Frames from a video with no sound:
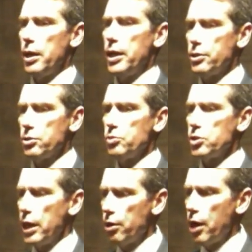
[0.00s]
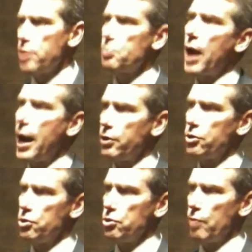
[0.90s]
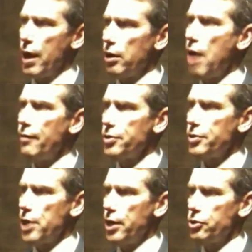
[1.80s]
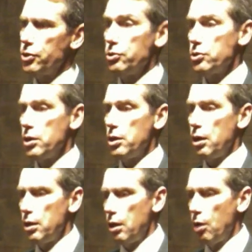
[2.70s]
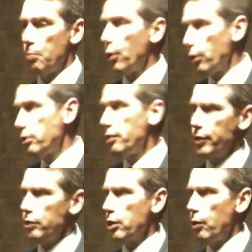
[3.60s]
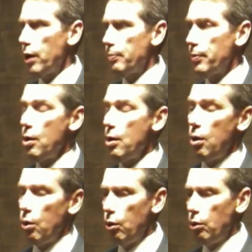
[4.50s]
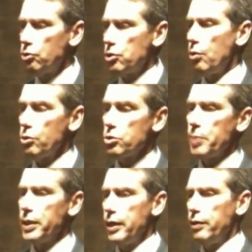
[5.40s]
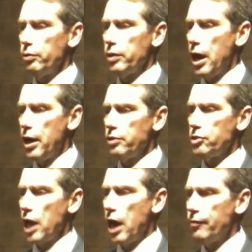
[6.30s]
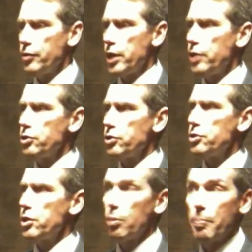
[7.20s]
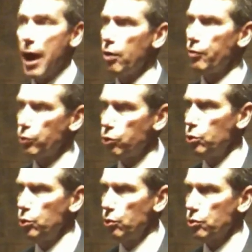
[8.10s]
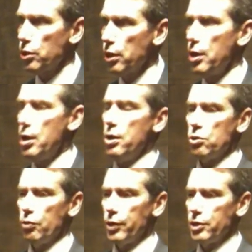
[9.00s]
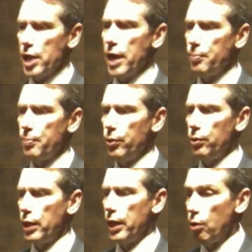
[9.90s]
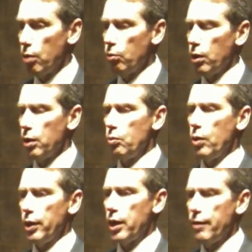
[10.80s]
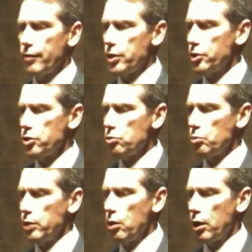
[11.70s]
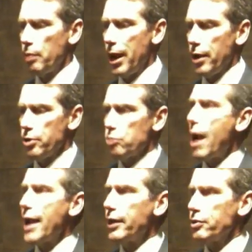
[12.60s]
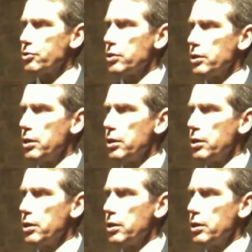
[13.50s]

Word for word: get some standardized practices around conversations, our productivity will go up. Also, there's particular kinds of conversations that are powerful tools. So, for example, in our work, one of the conversations we talk about is rackets.